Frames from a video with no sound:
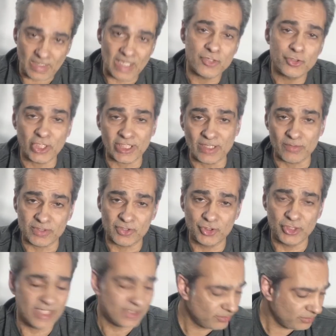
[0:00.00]
check out his
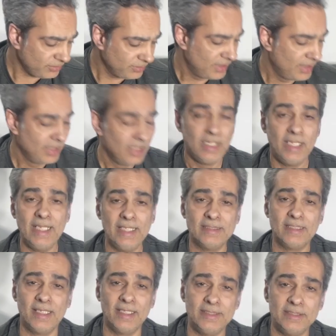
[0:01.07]
channel. And
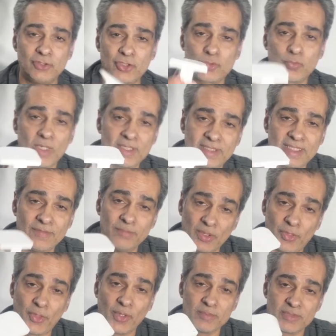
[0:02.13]
I just wanted to give him a
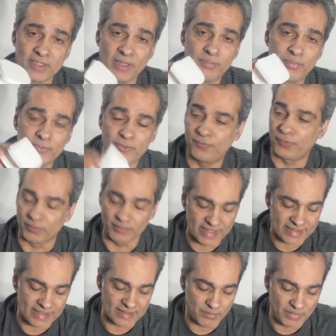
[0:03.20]
thumbs up for
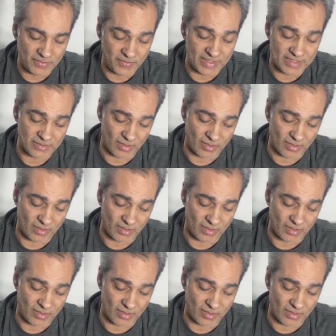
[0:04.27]
making me these.